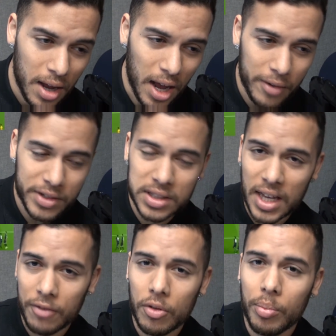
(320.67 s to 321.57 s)
obviously
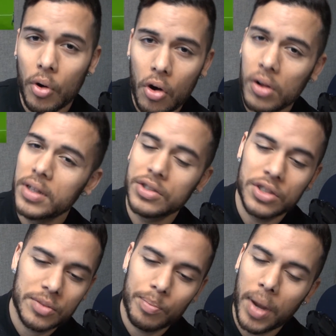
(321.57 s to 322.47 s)
have the ball and
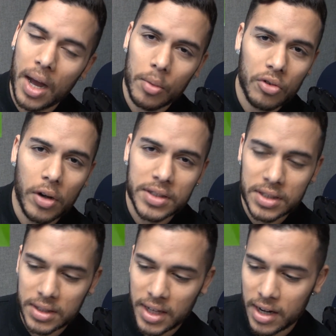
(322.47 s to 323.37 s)
just bomb
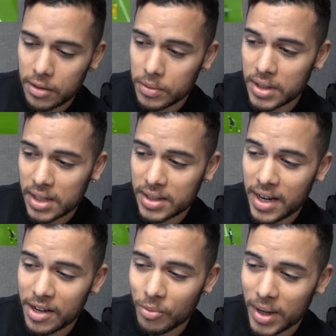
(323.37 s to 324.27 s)
crosses in there, and it was
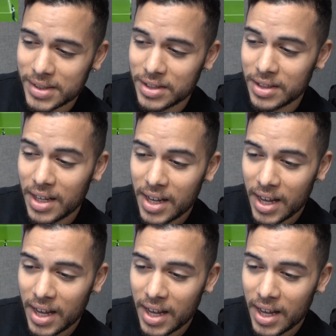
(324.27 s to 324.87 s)
exciting watching